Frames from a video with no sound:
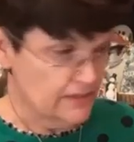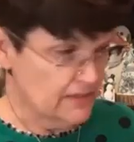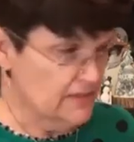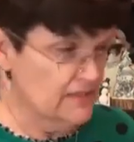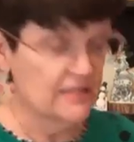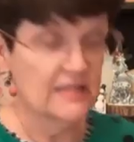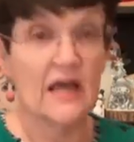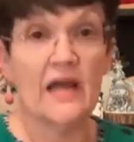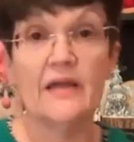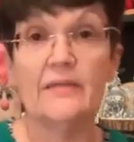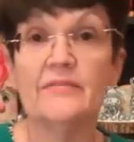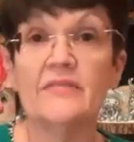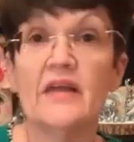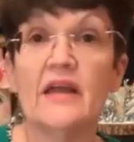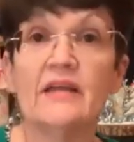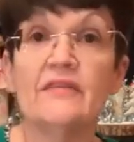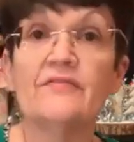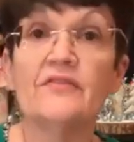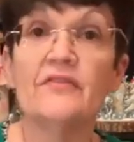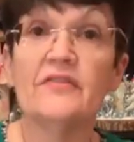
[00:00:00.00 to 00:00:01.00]
then the same
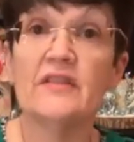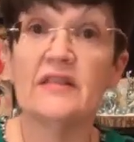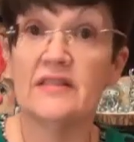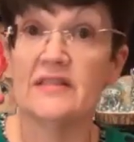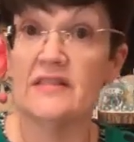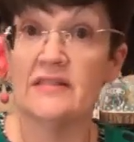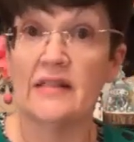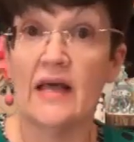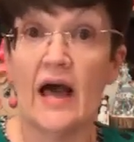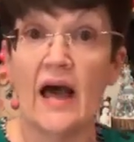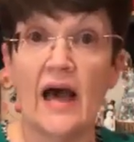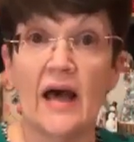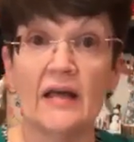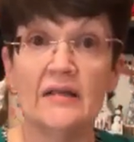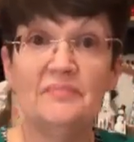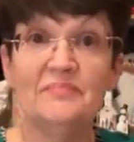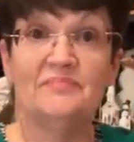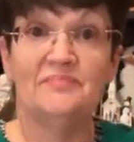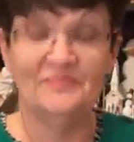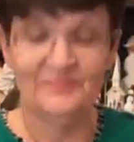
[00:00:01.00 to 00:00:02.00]
thing for this side.
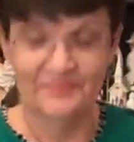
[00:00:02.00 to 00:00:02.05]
